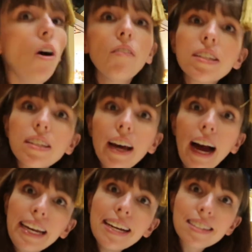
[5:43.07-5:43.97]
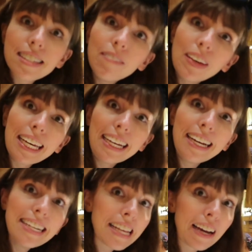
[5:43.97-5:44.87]
Obviously, I need to see Mickey.
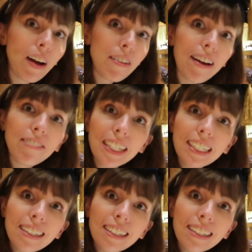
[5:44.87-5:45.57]
He's like my favorite.